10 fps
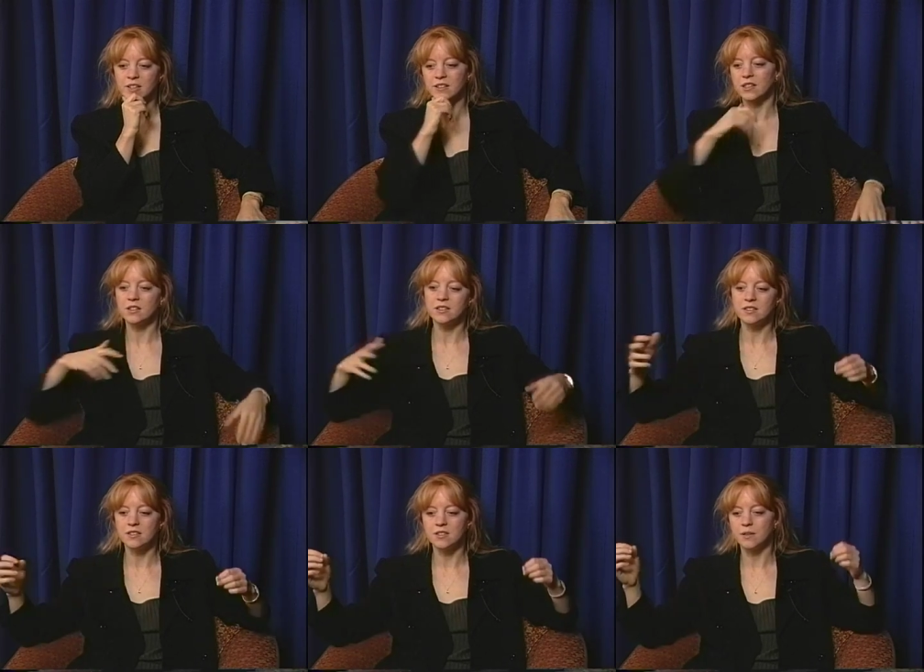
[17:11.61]
Not that I
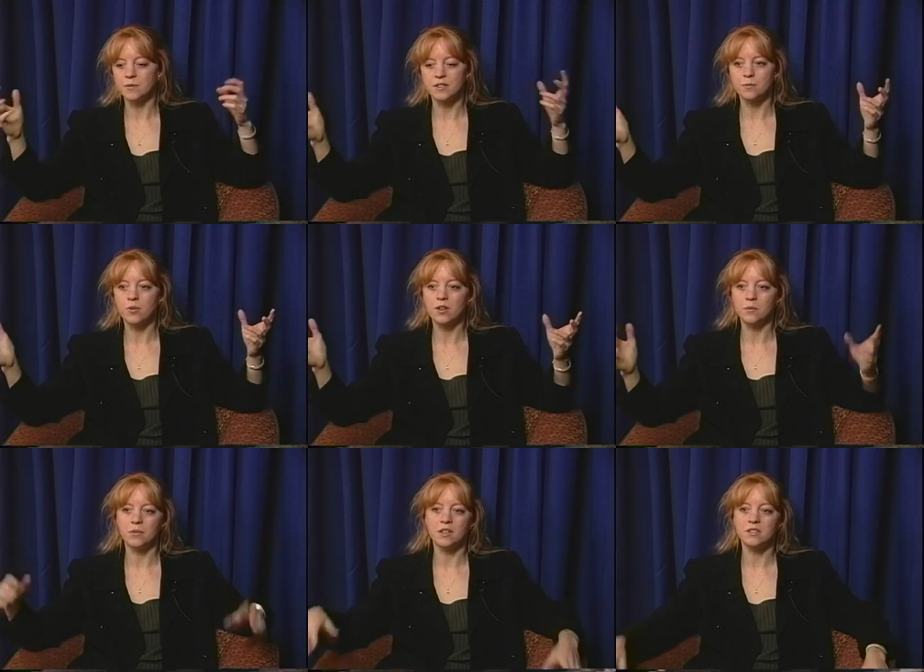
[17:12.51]
listen and say I'm
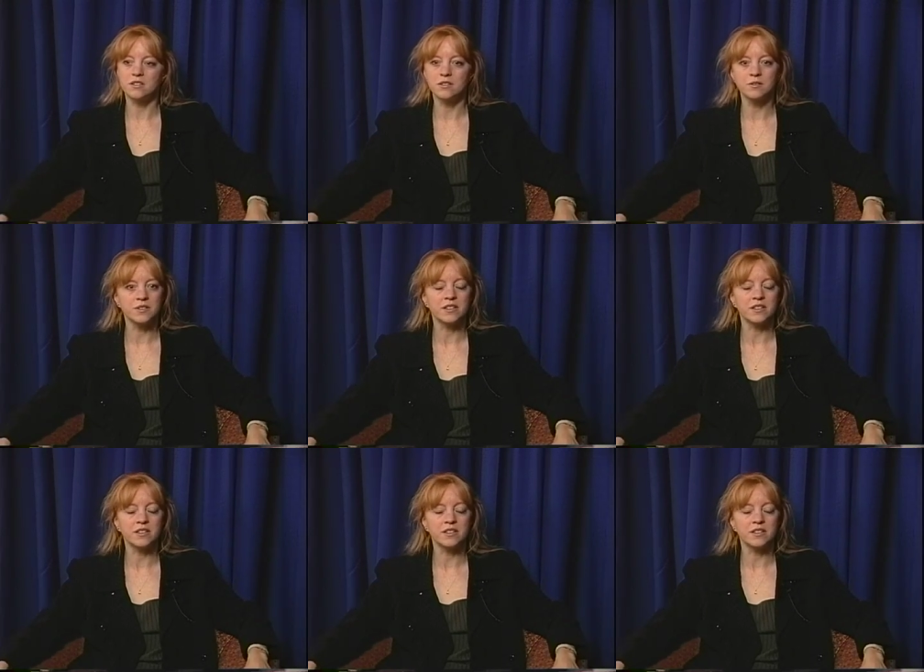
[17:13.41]
disappointed, but I just lose